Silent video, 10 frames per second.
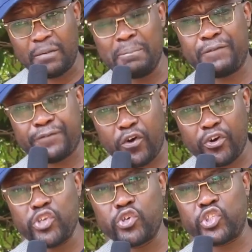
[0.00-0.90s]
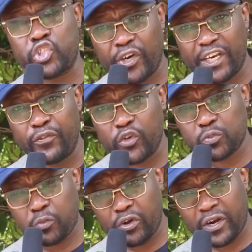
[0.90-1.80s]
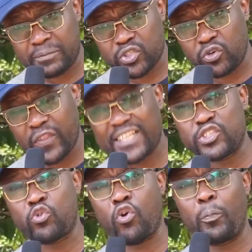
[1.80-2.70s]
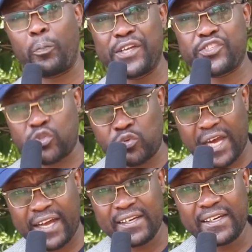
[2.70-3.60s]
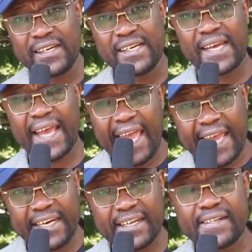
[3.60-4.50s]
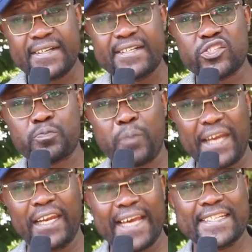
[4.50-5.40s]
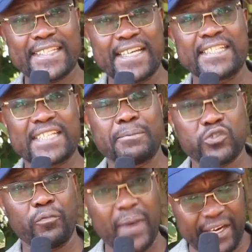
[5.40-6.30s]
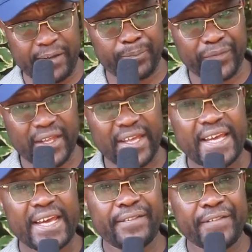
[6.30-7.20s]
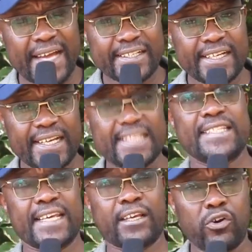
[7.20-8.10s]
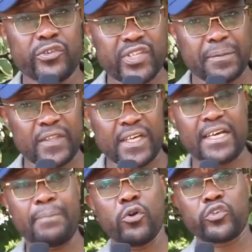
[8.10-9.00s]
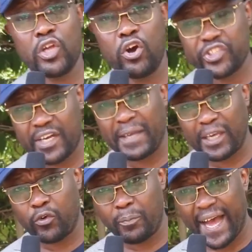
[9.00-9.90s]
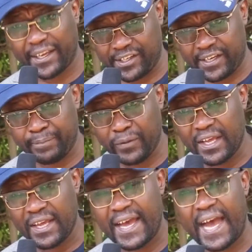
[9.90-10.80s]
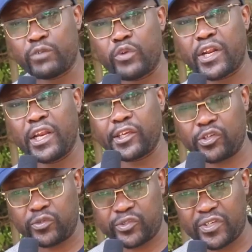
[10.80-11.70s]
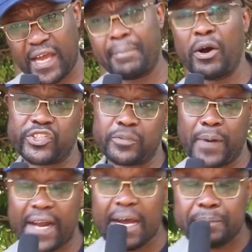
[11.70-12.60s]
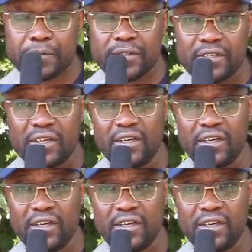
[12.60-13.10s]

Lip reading: before you join those programs so that you complete sooner and spend less in terms of money. That is a concept that I brought long time ago back here and we ridiculed about it. Perhaps